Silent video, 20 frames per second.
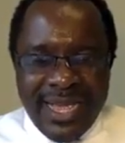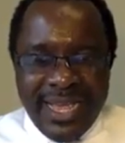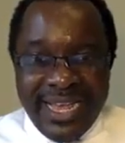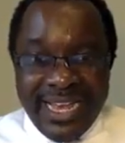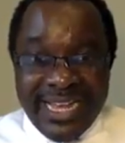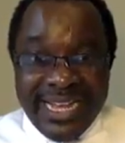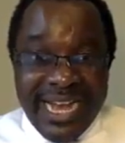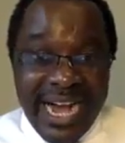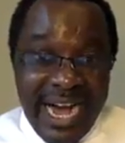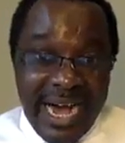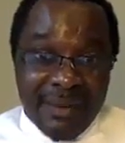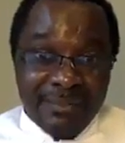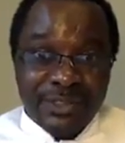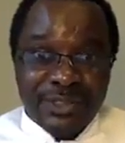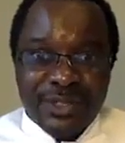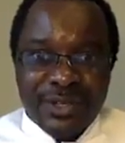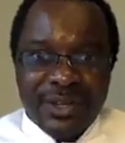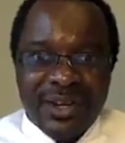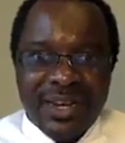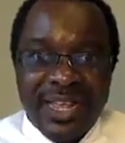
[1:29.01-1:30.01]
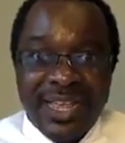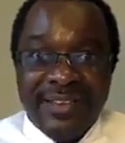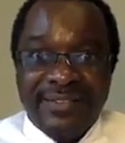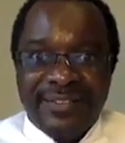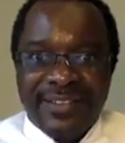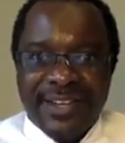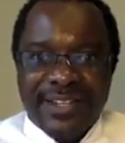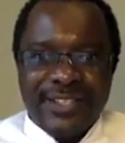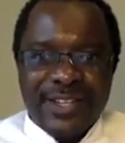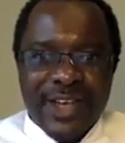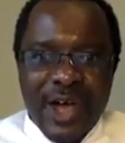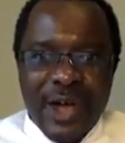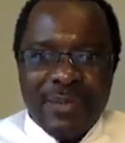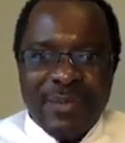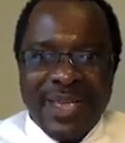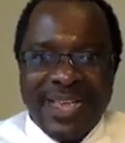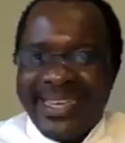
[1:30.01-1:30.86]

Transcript: it comes to lift us up